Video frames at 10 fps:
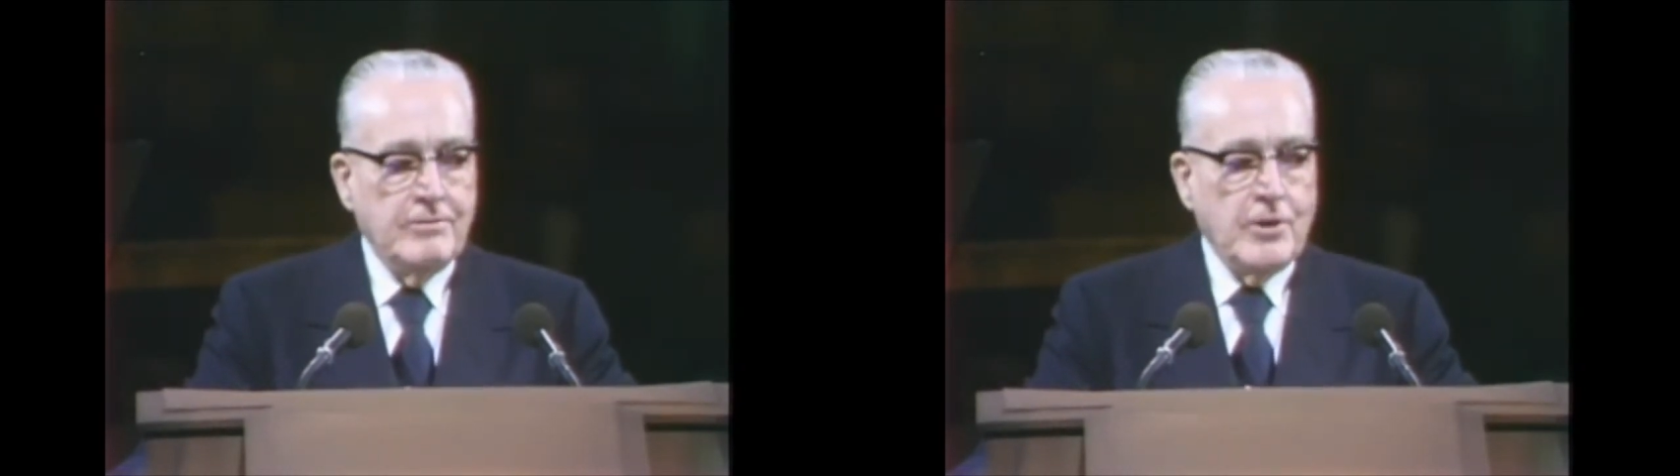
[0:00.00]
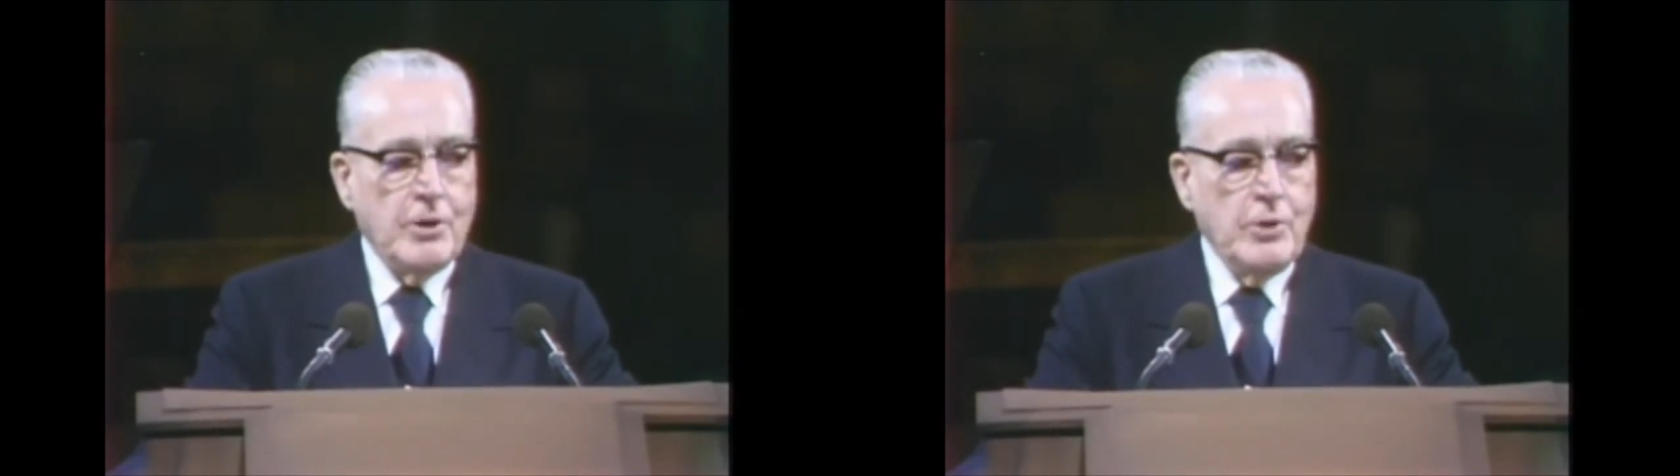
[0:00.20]

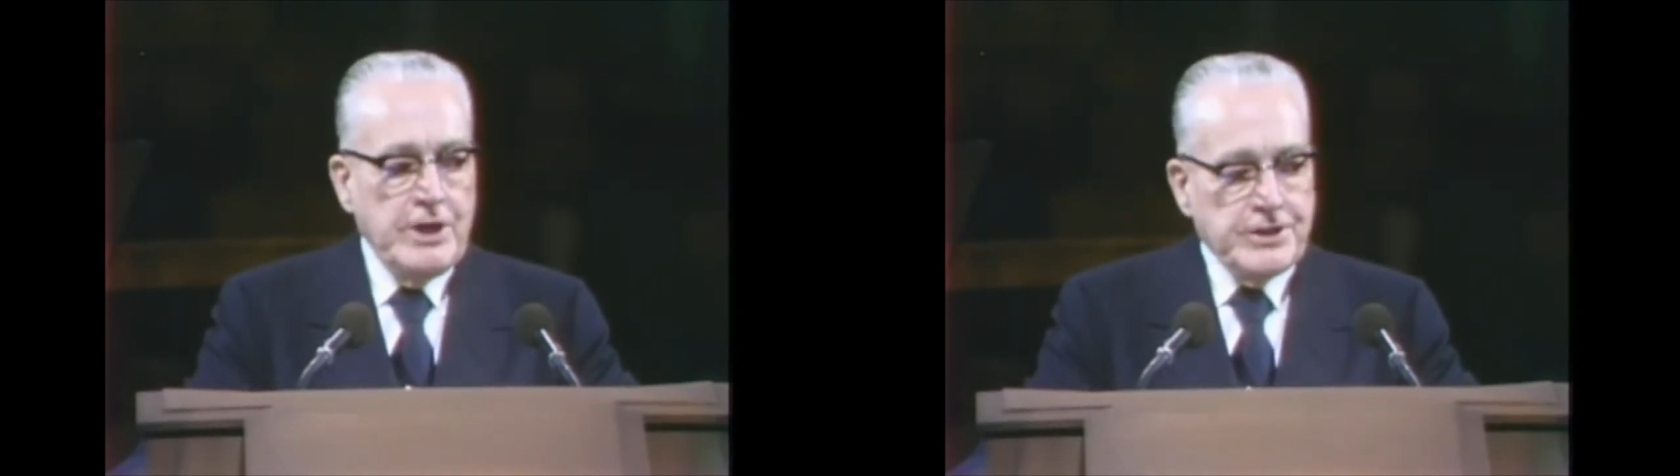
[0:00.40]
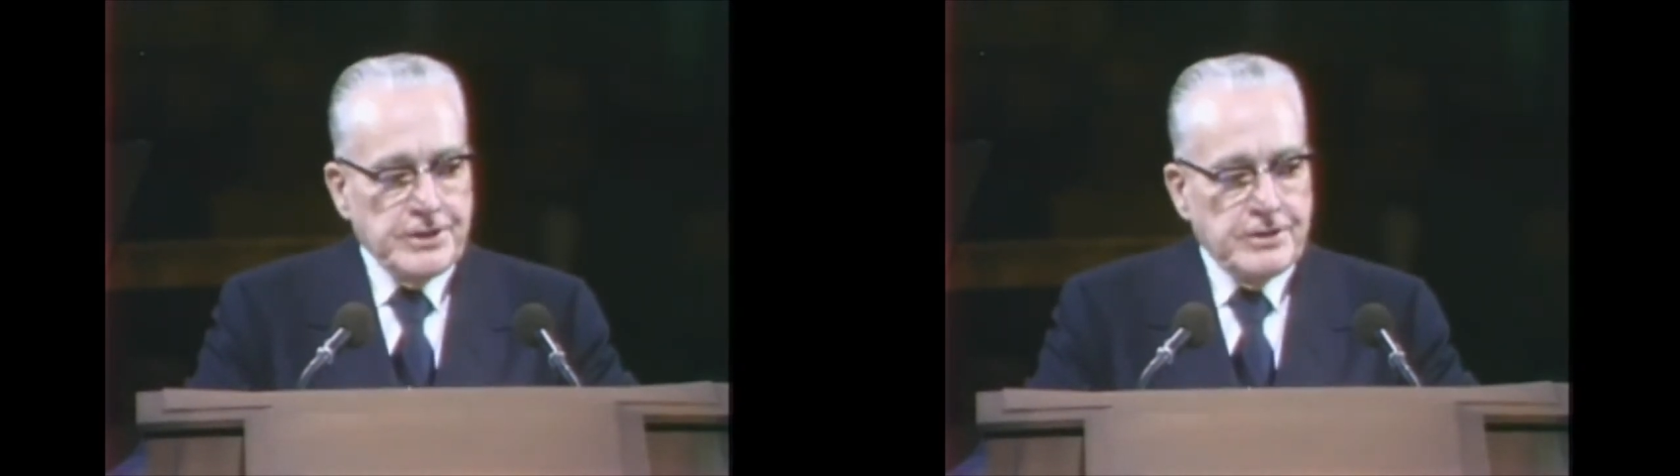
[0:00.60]
for
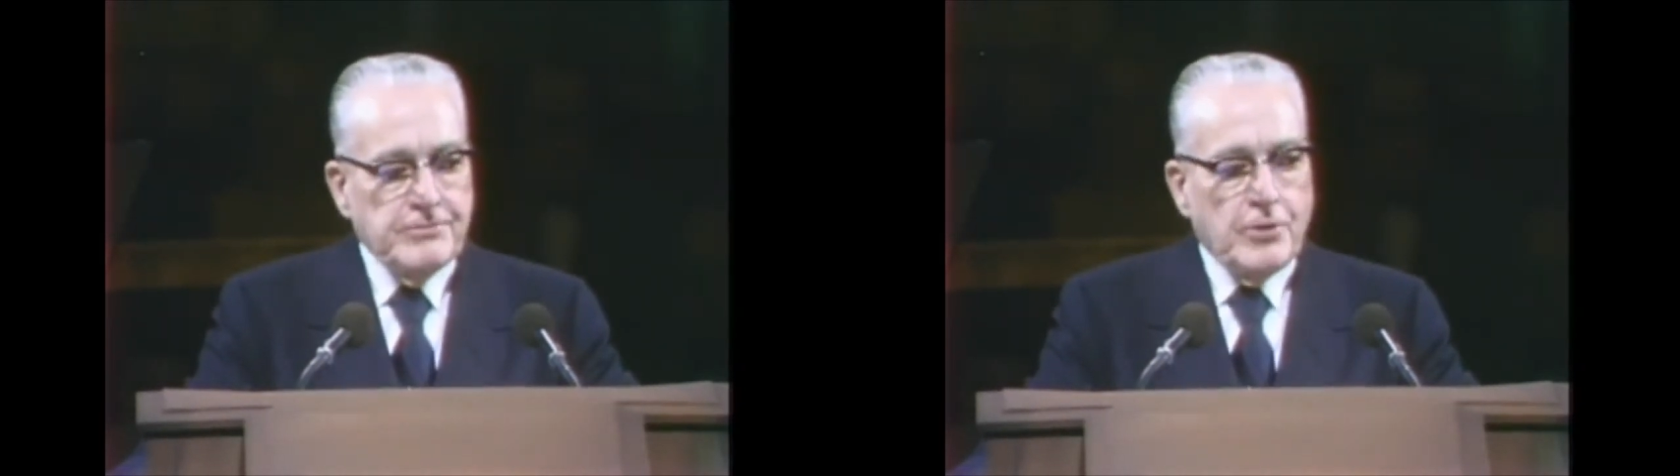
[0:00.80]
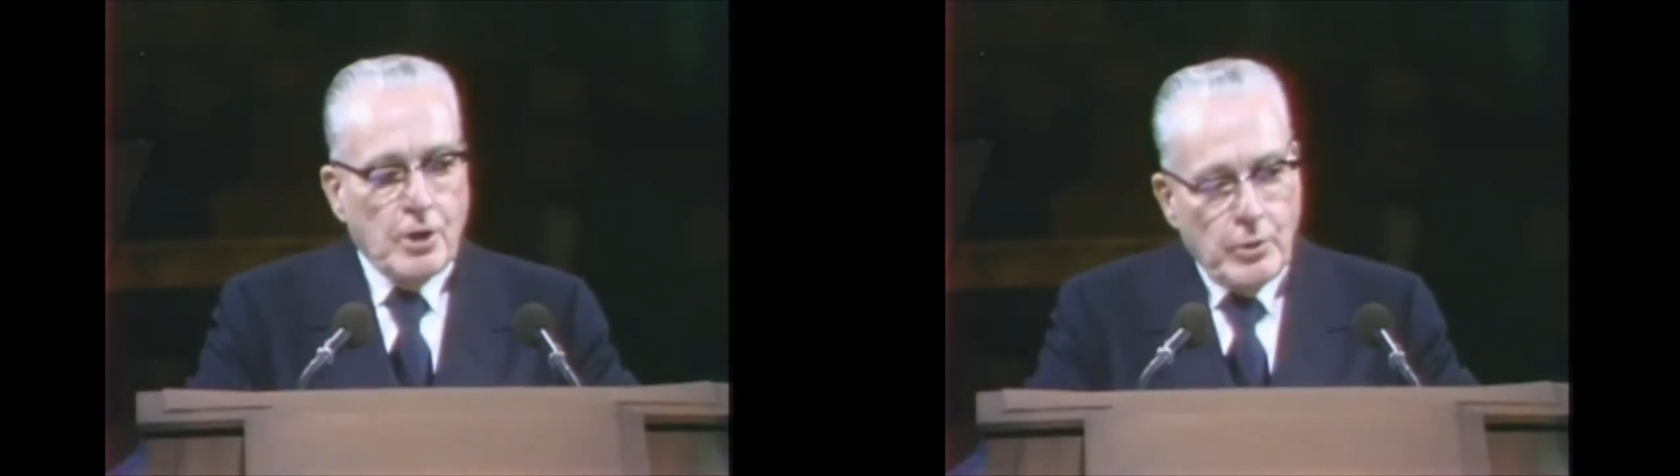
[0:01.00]
reasons
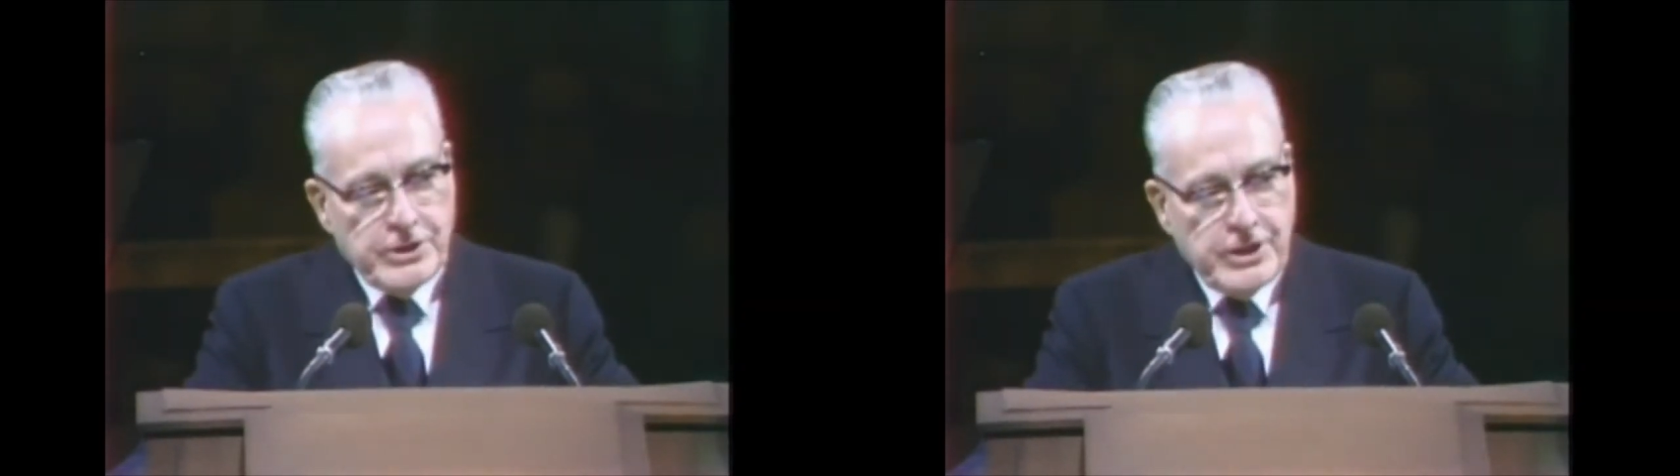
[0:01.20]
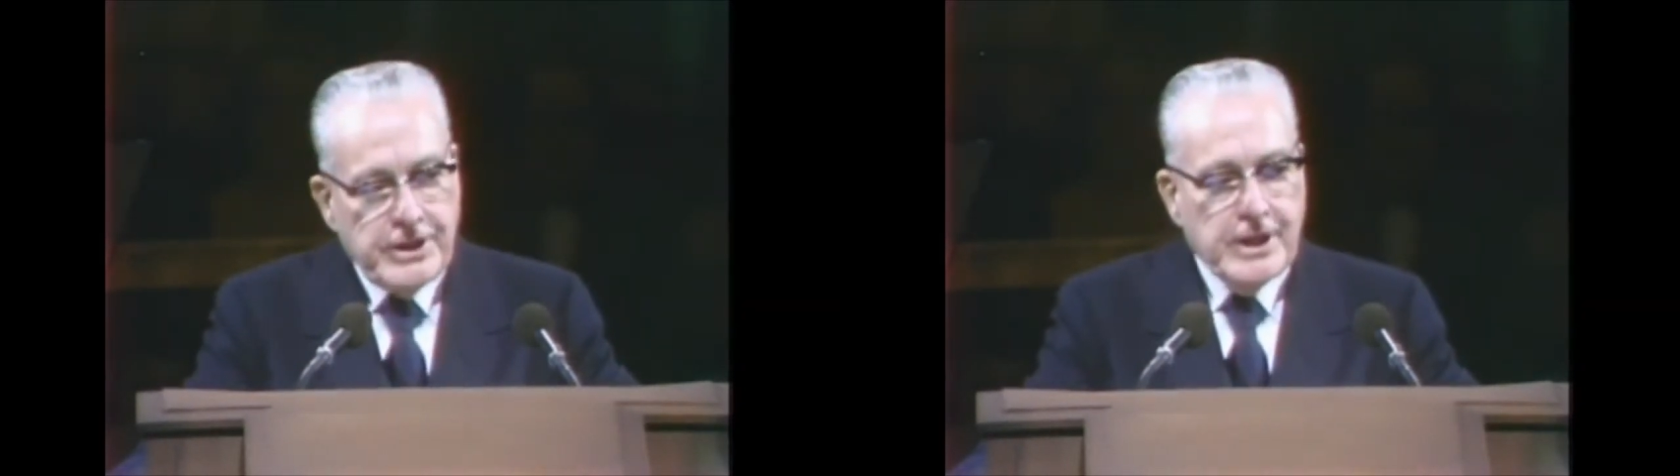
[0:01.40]
for
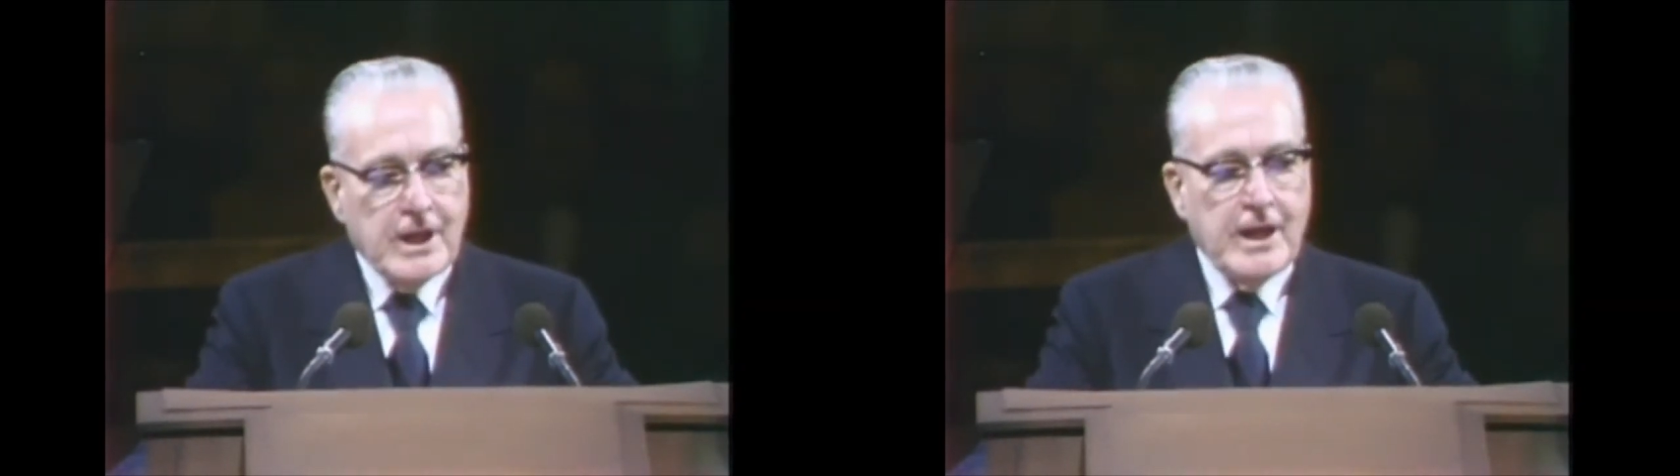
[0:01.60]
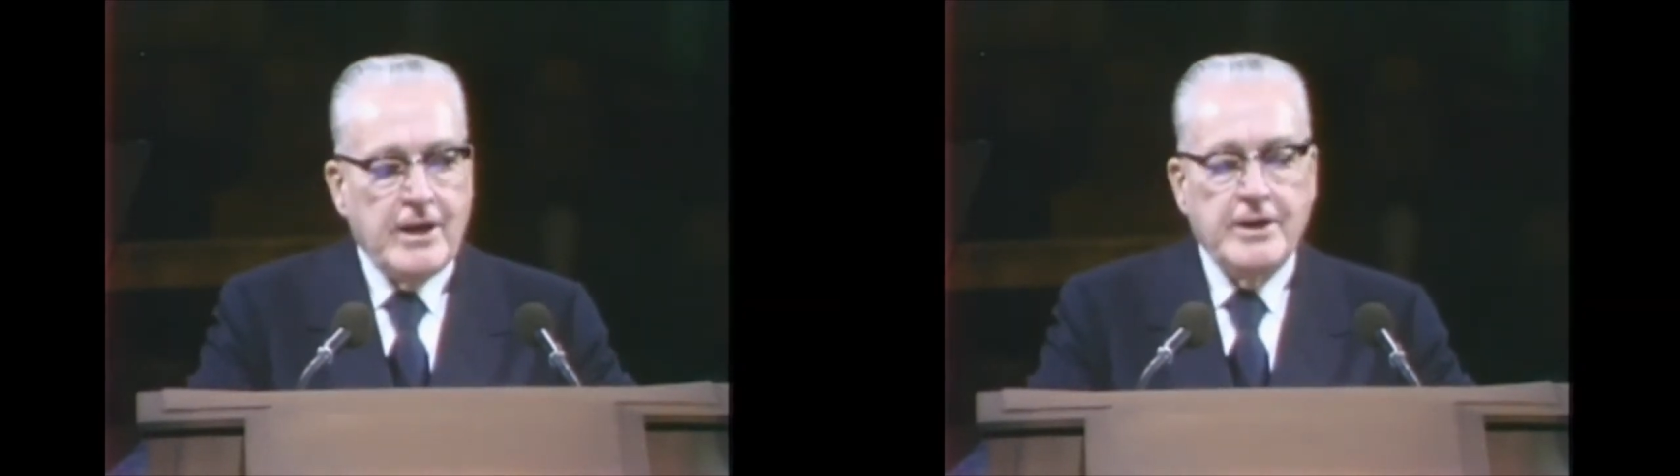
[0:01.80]
which He
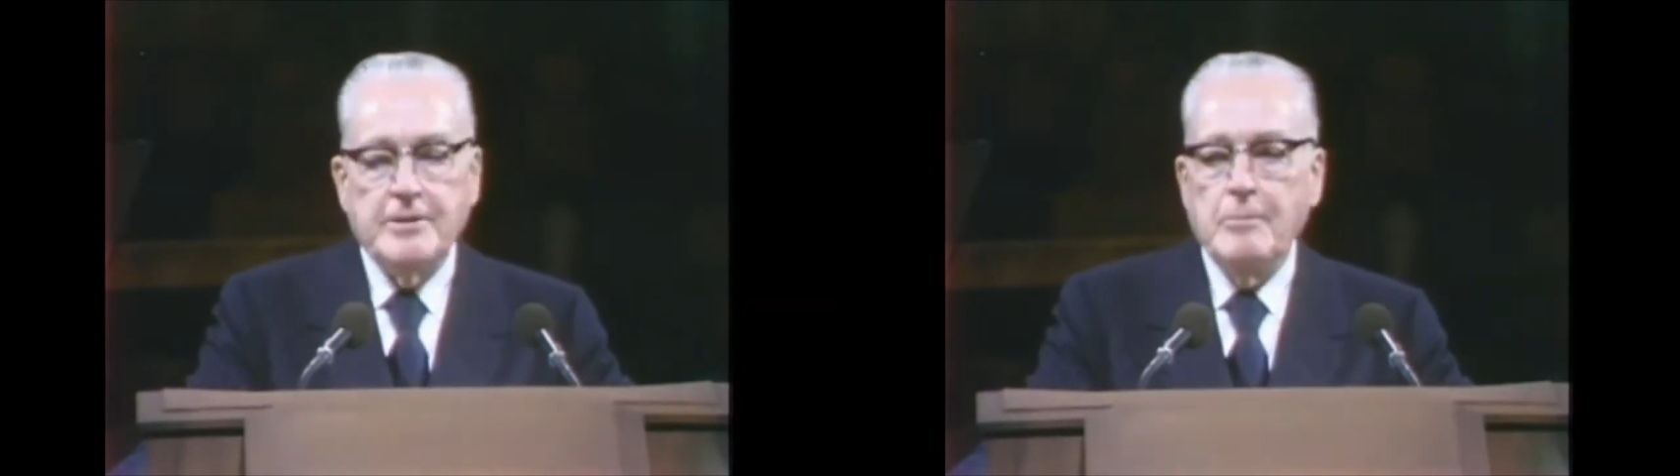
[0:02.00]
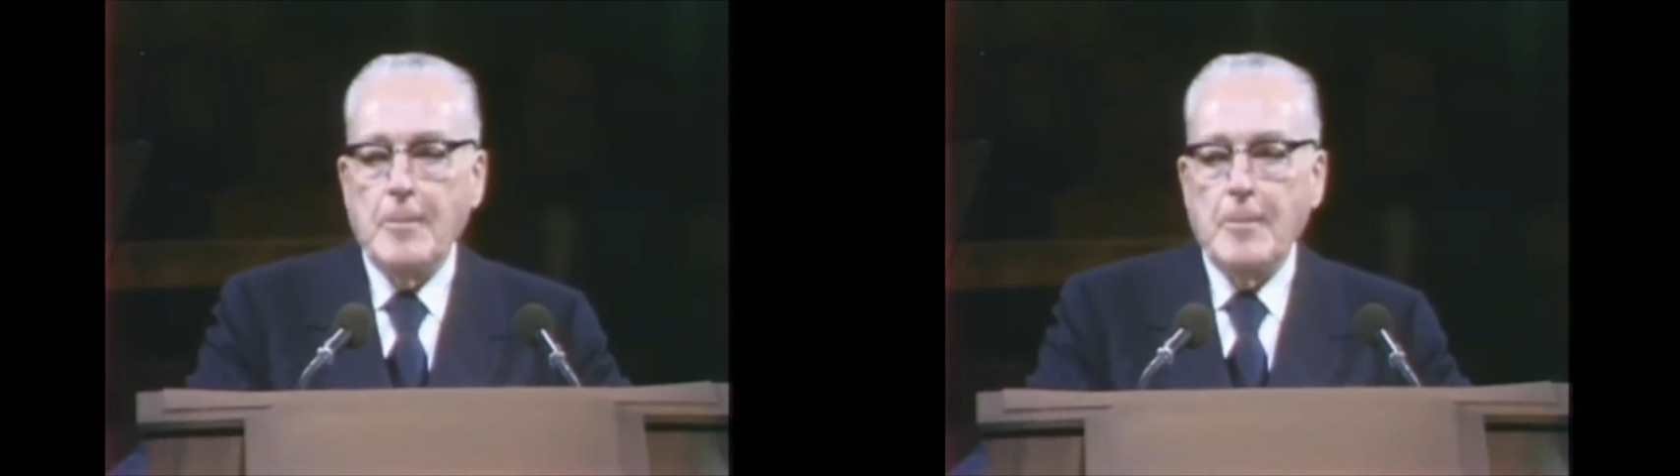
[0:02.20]
declared